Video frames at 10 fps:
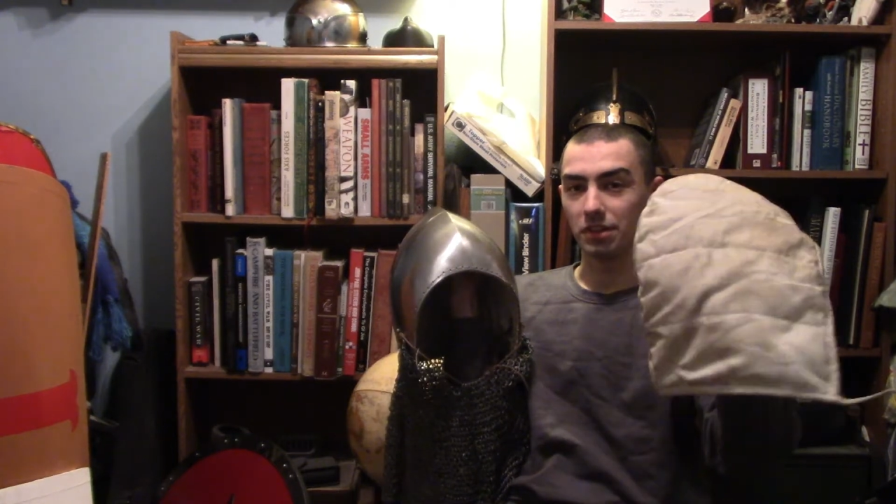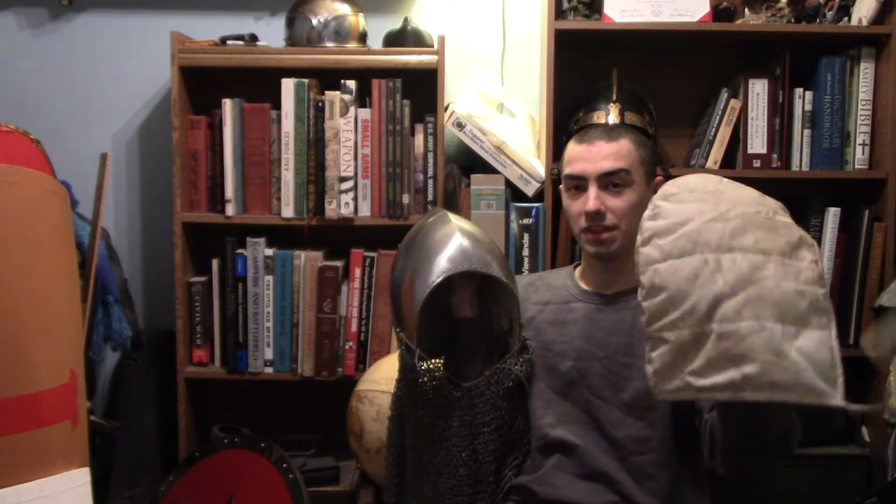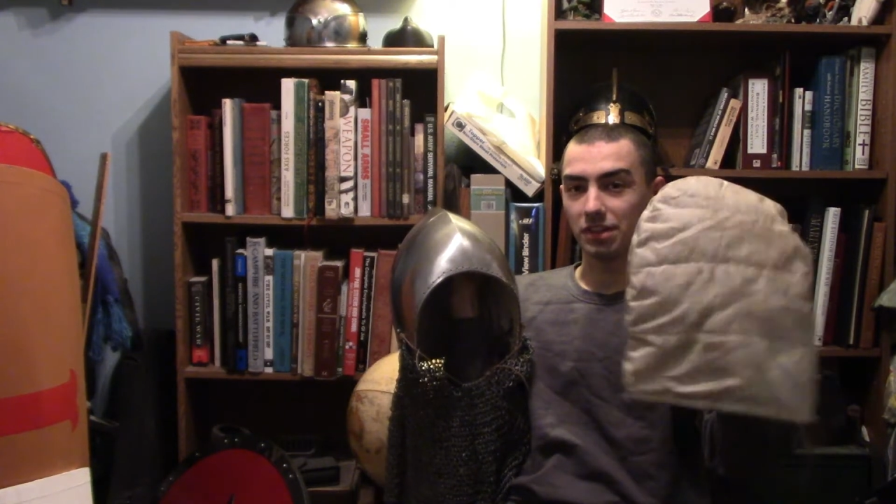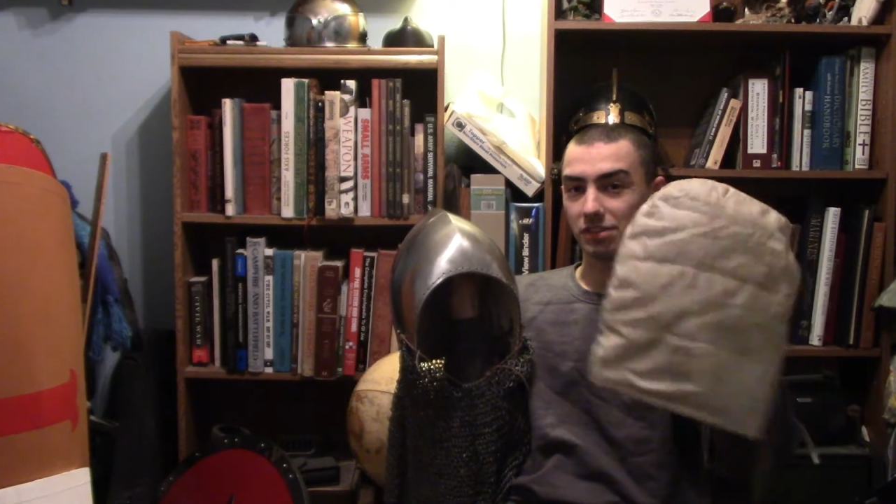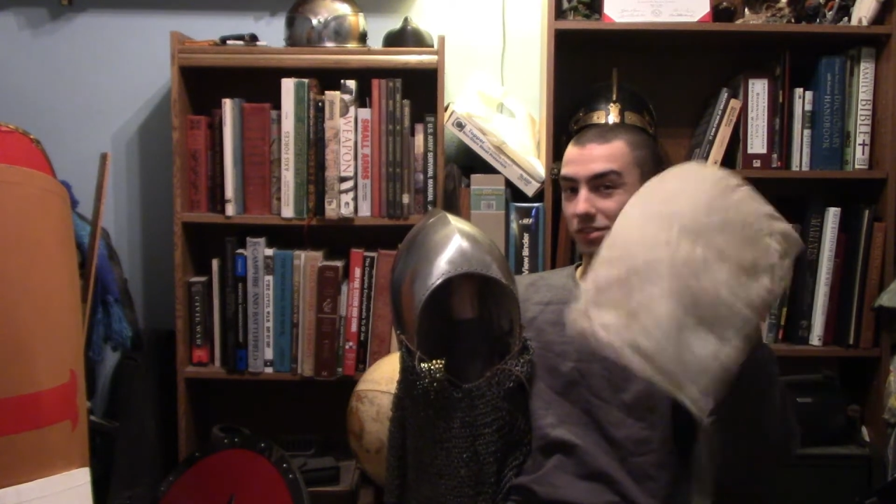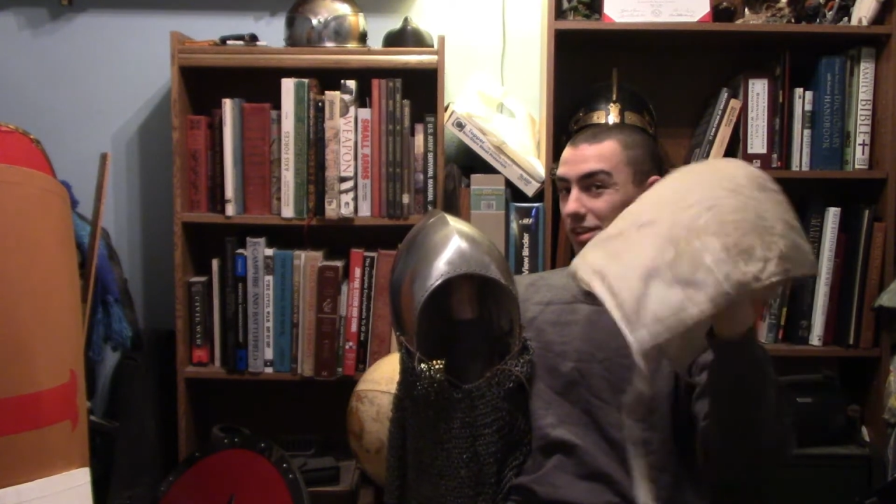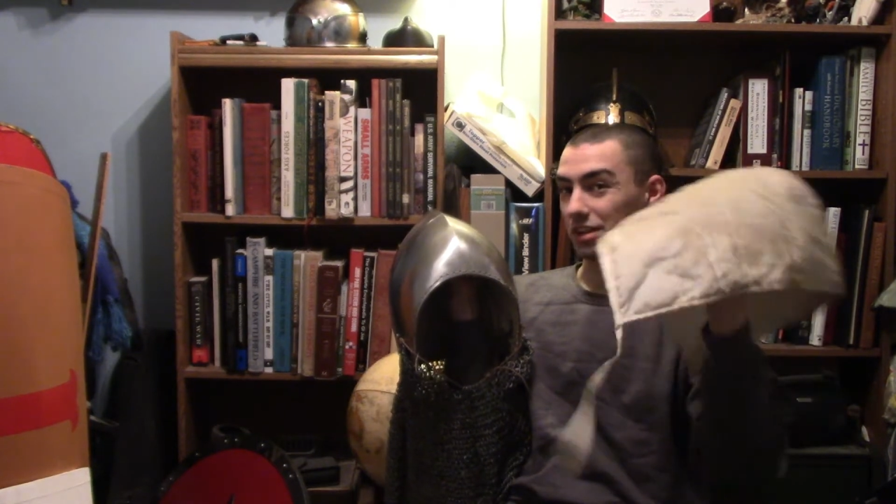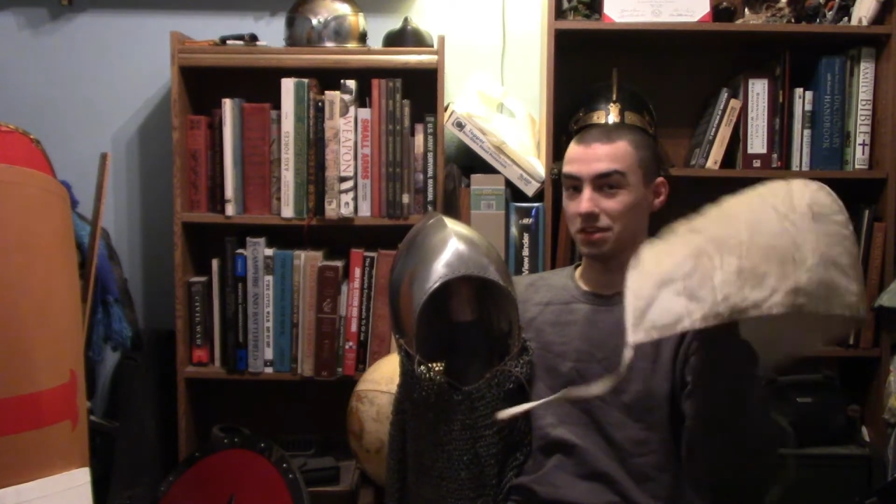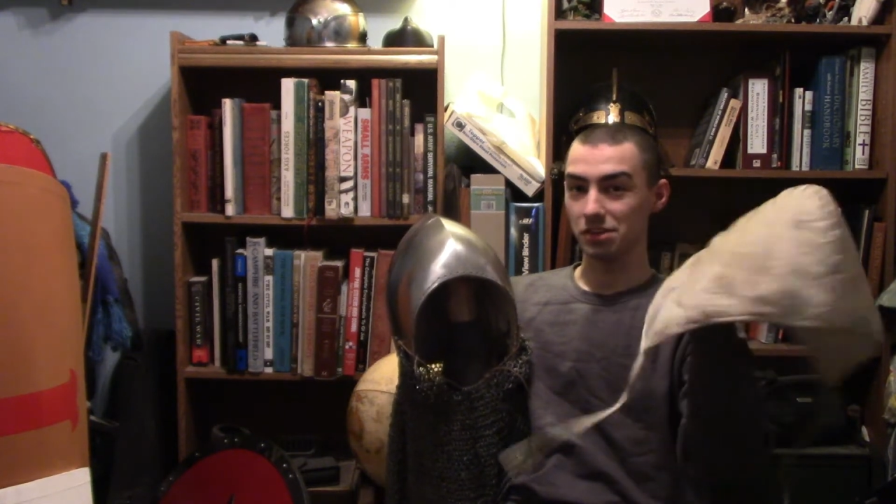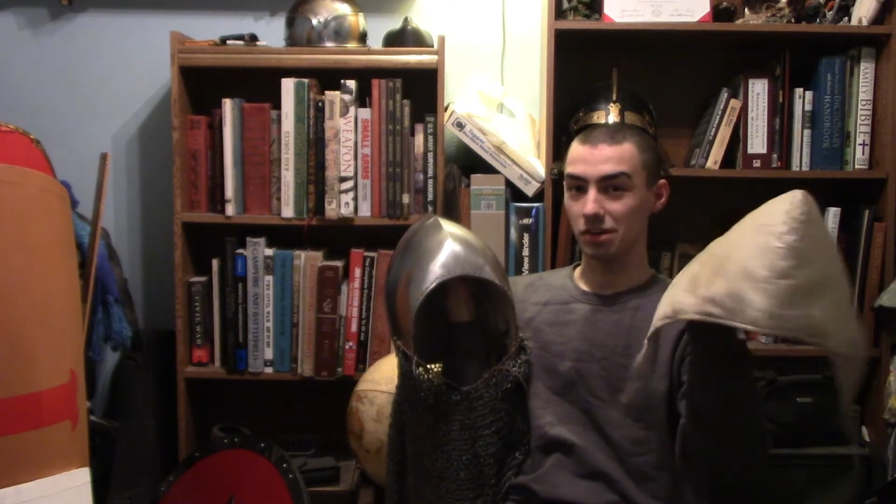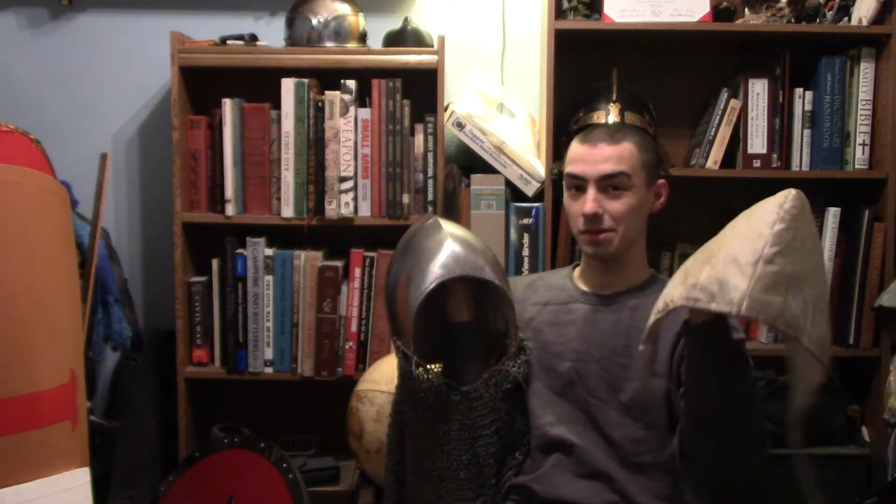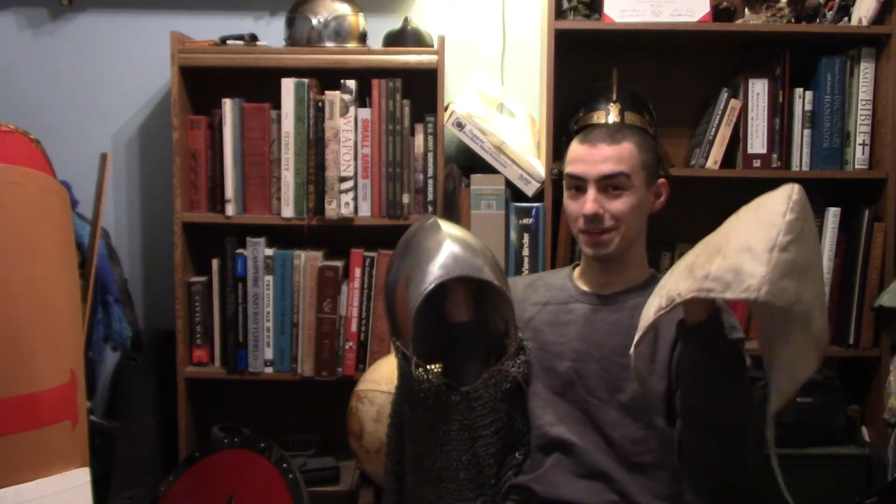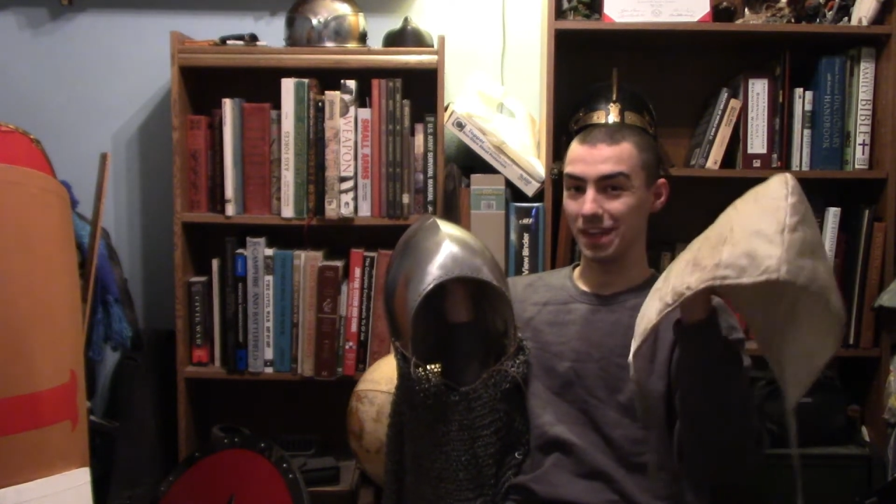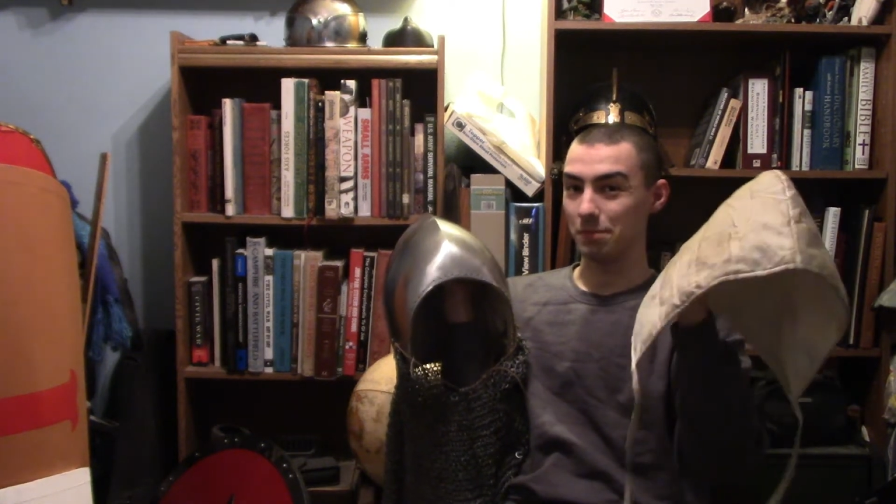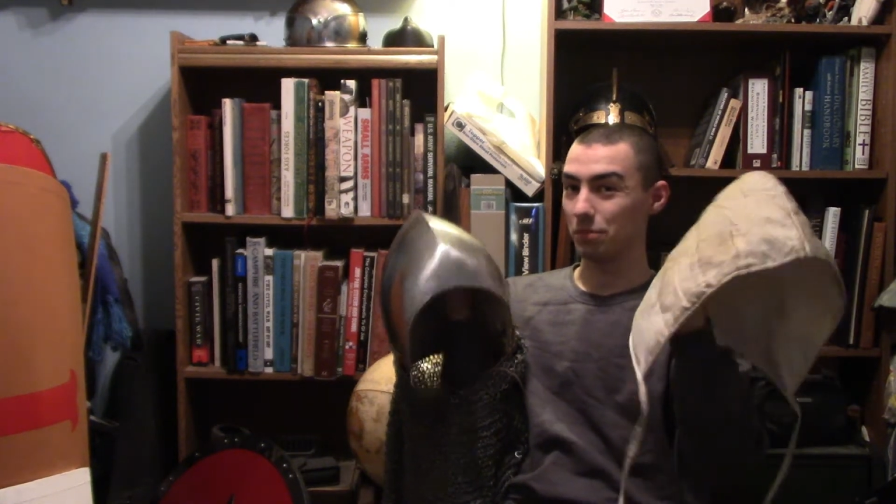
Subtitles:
that doesn't look like a good arming cap.